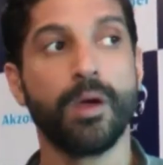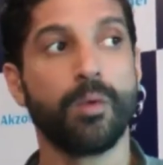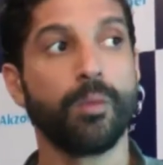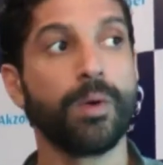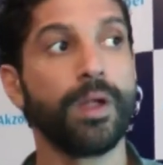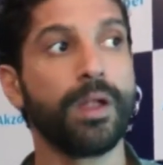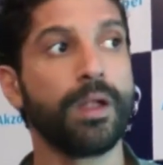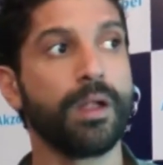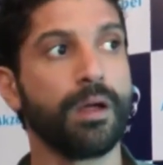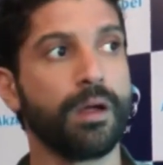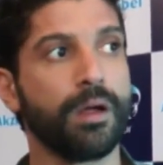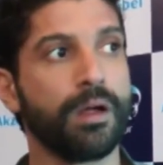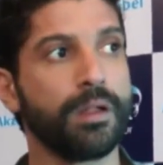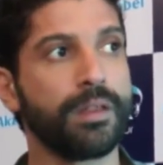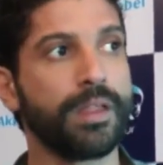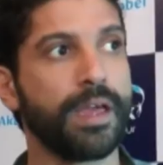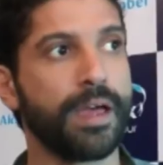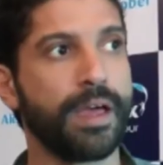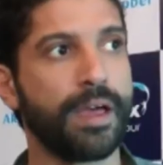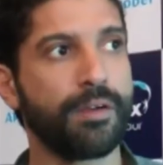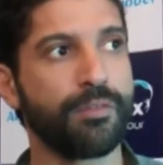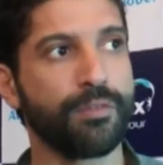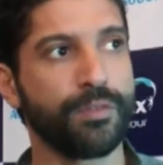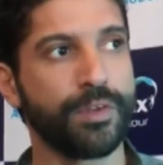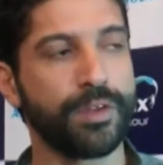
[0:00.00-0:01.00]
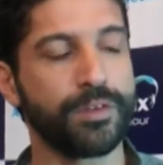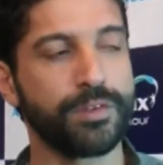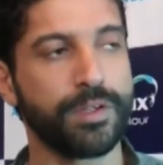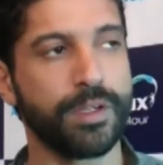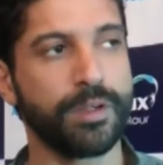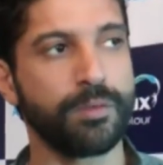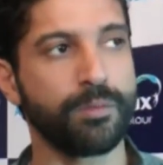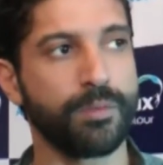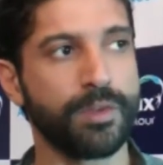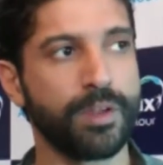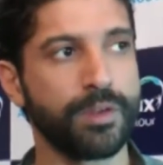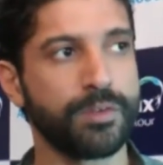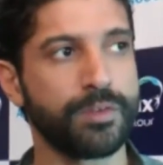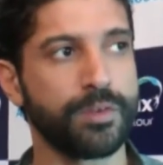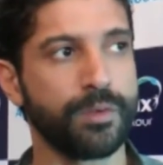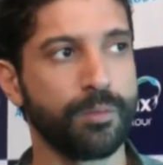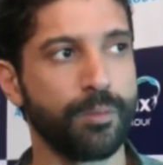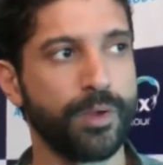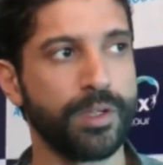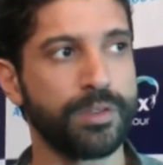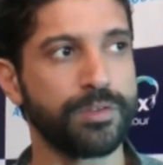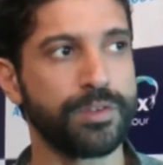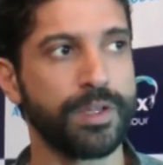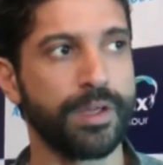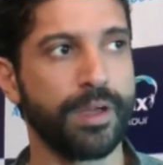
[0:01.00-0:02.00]
Well, they have this thing, this
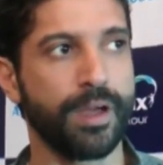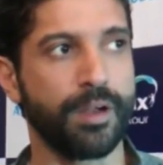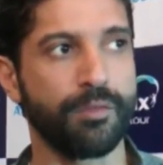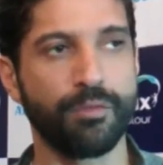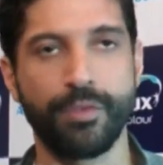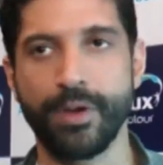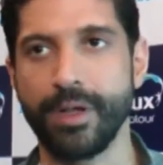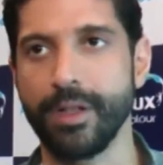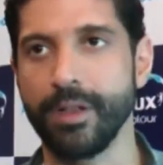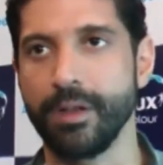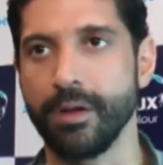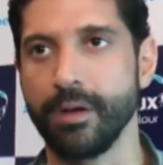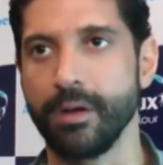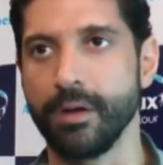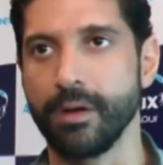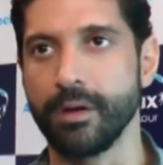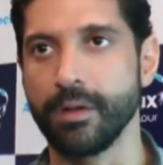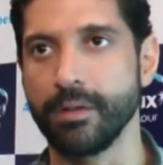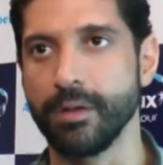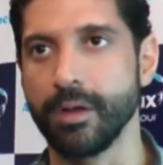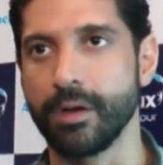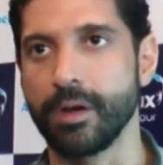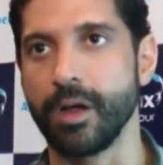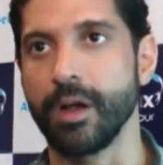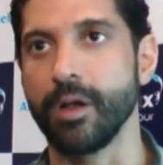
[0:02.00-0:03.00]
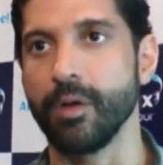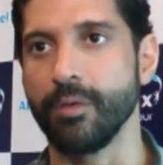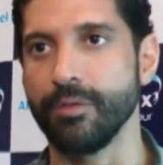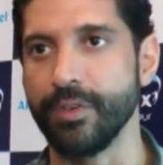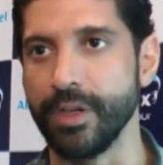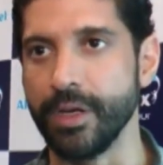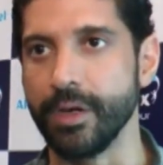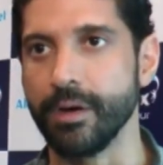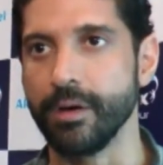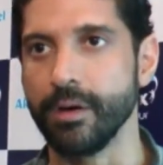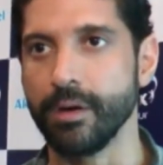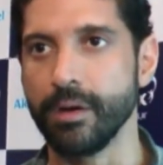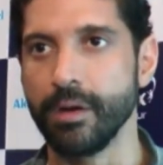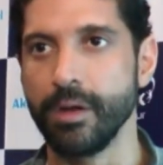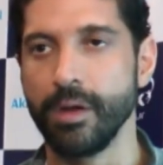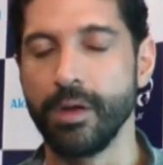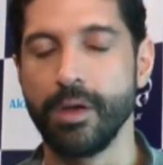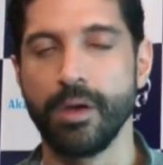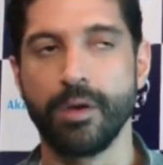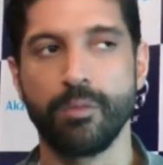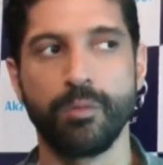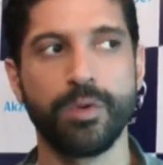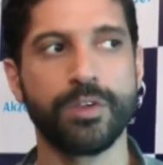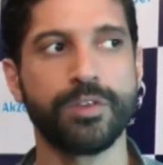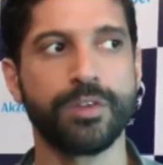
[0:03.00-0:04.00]
which they unveil the color of the year,
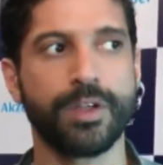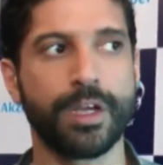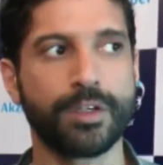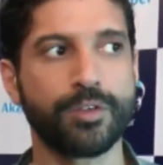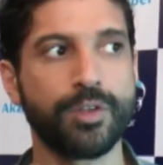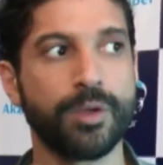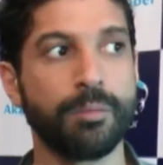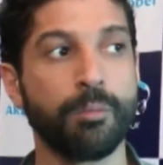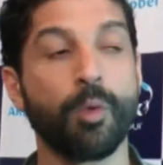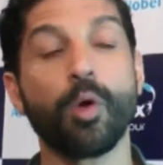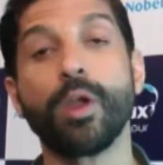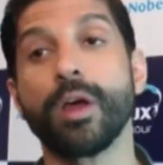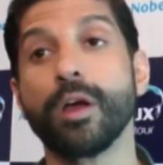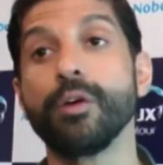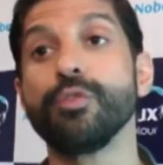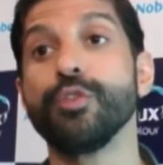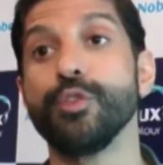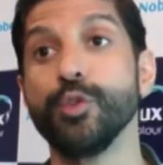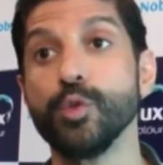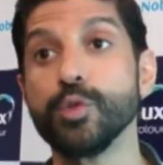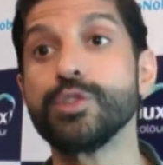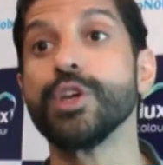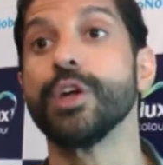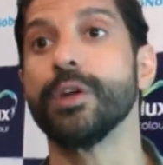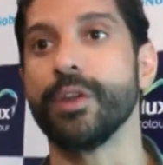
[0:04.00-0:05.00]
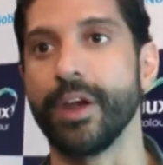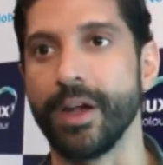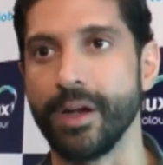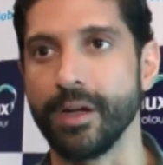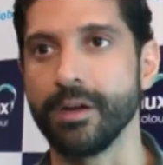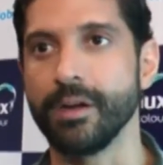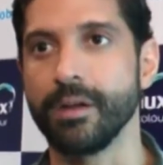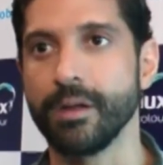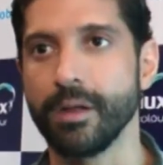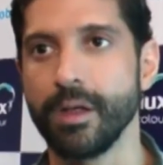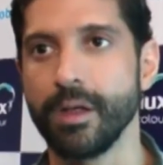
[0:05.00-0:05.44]
which is actually more like a future trend.